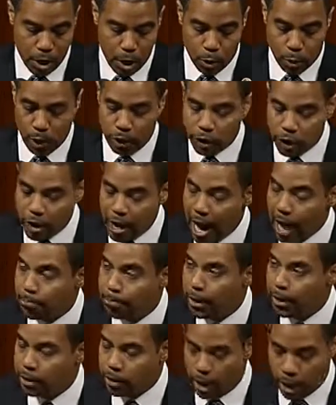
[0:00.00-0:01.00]
We should not
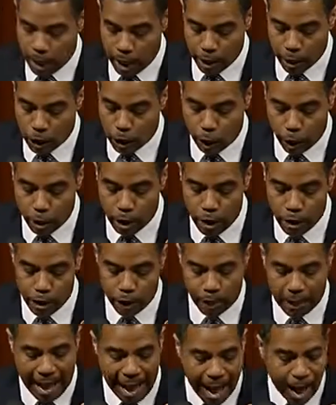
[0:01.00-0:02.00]
be
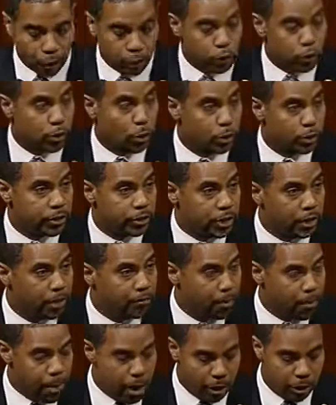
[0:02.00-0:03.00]
encouraging outsourcing
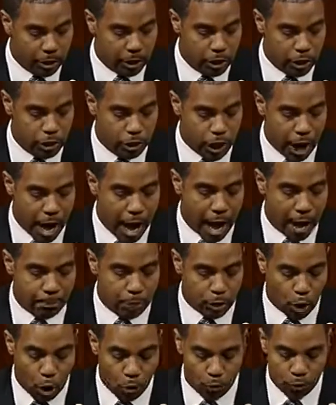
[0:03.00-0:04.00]
of American
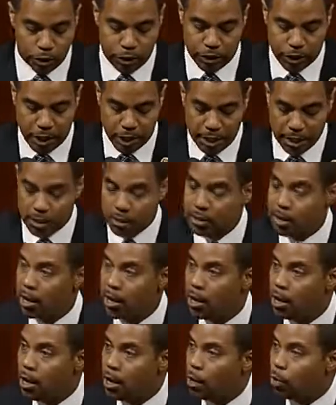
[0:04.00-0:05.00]
jobs overseas.
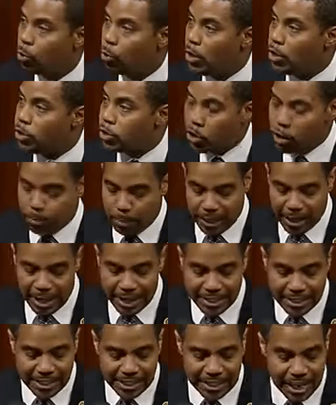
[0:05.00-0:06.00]
We should be
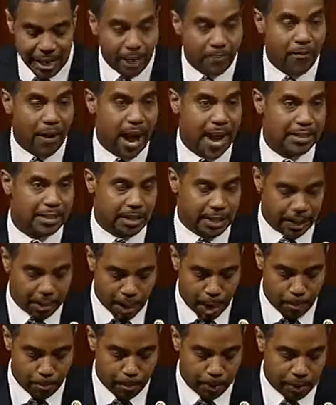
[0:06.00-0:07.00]
incentivizing
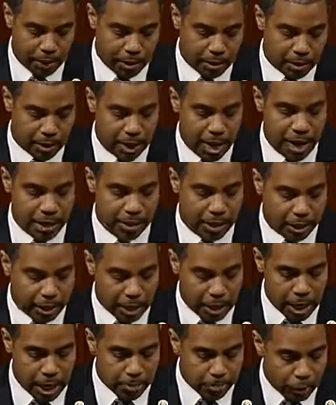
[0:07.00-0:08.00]
companies to
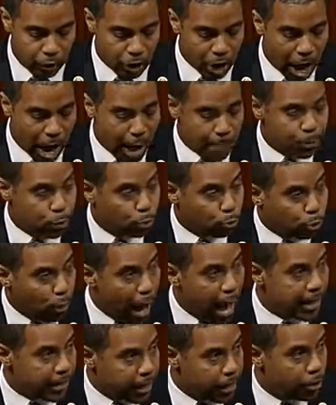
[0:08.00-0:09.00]
keep jobs
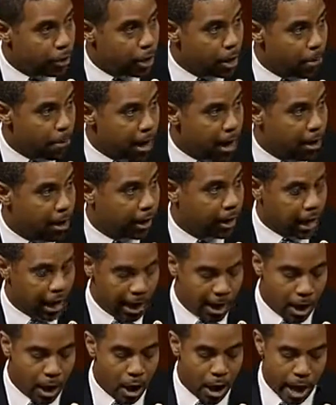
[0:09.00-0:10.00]
right here in
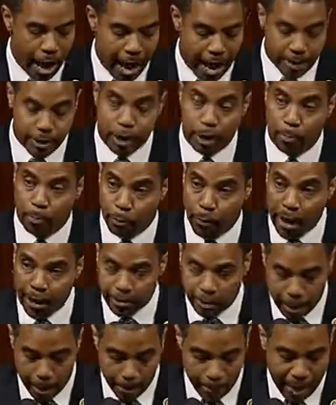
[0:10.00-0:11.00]
America and to
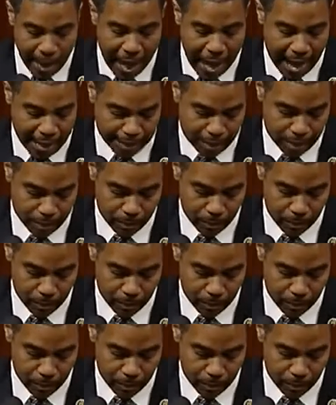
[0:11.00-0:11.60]
bring them back.